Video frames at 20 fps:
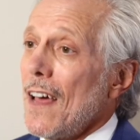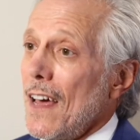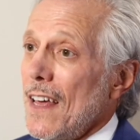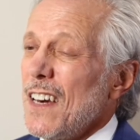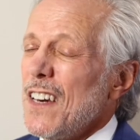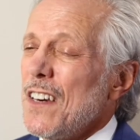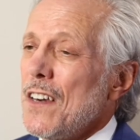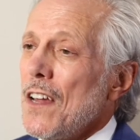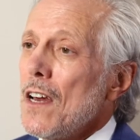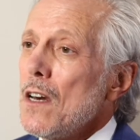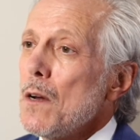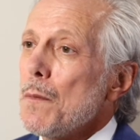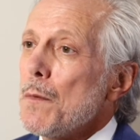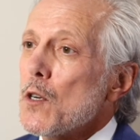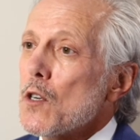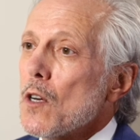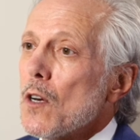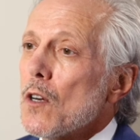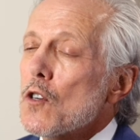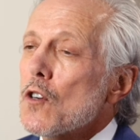an addendum,
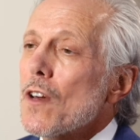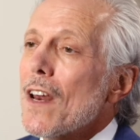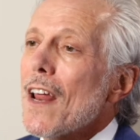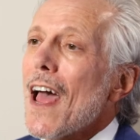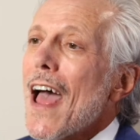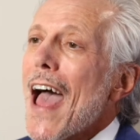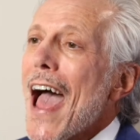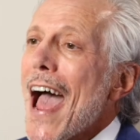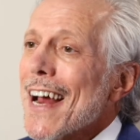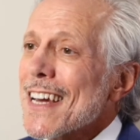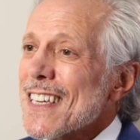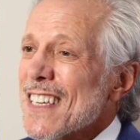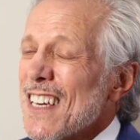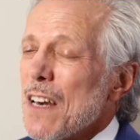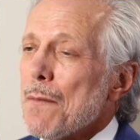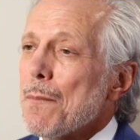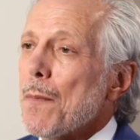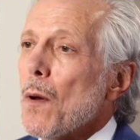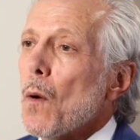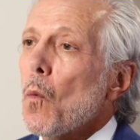should, should
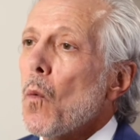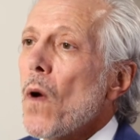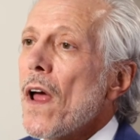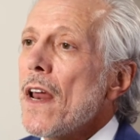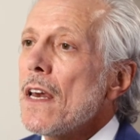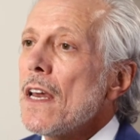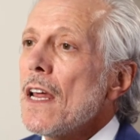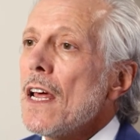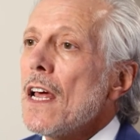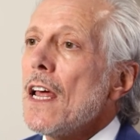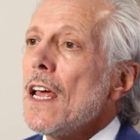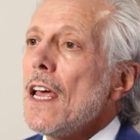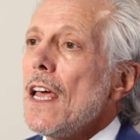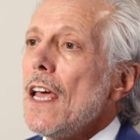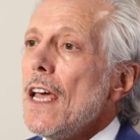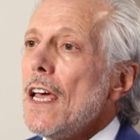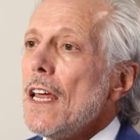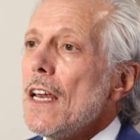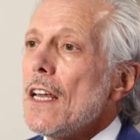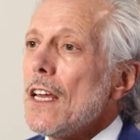accent, but when
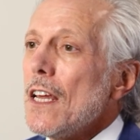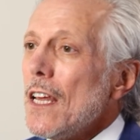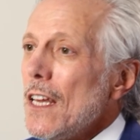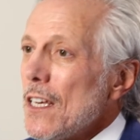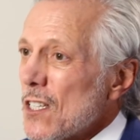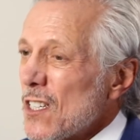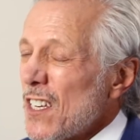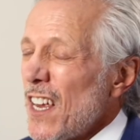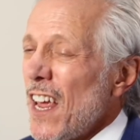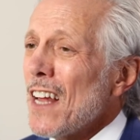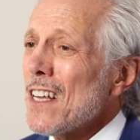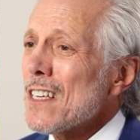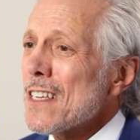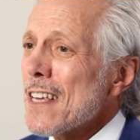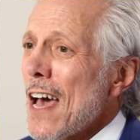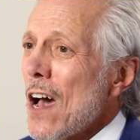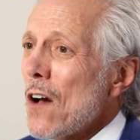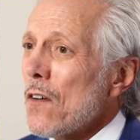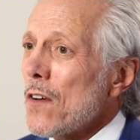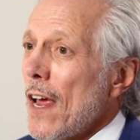it stands
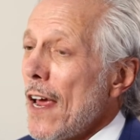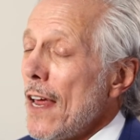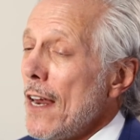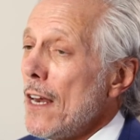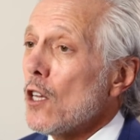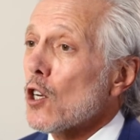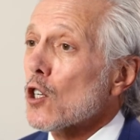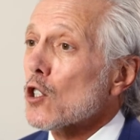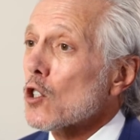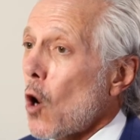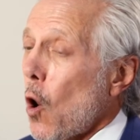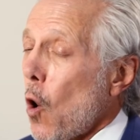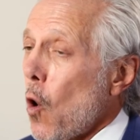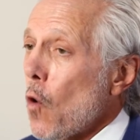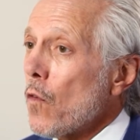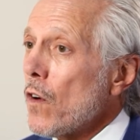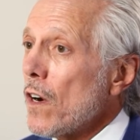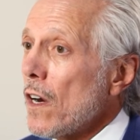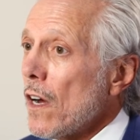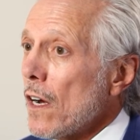out and looks
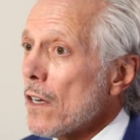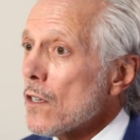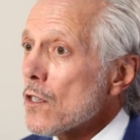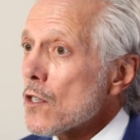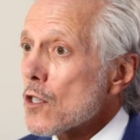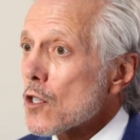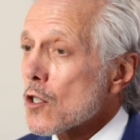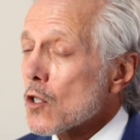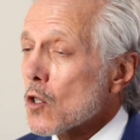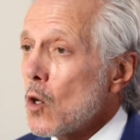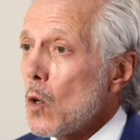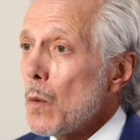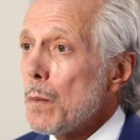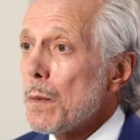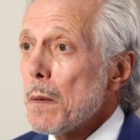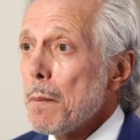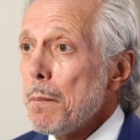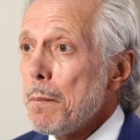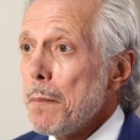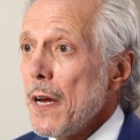overdone,
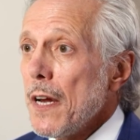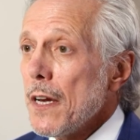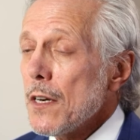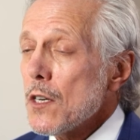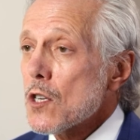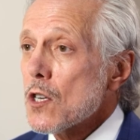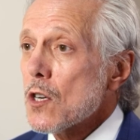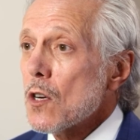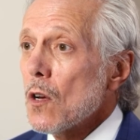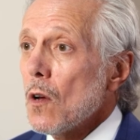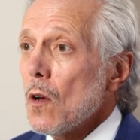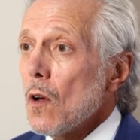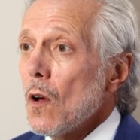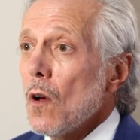scooped, pinched,